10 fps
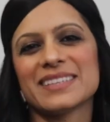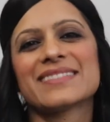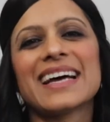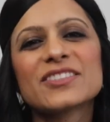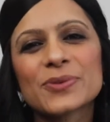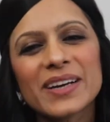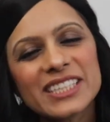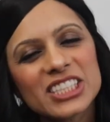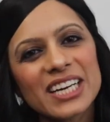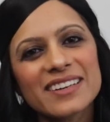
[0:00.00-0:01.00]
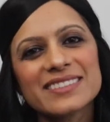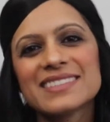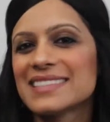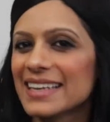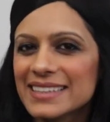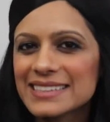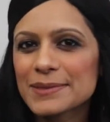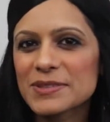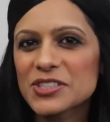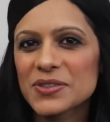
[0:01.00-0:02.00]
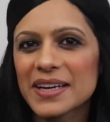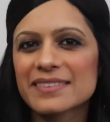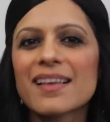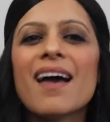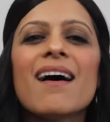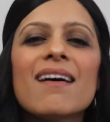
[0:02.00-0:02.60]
because that's where I share daily tips and tricks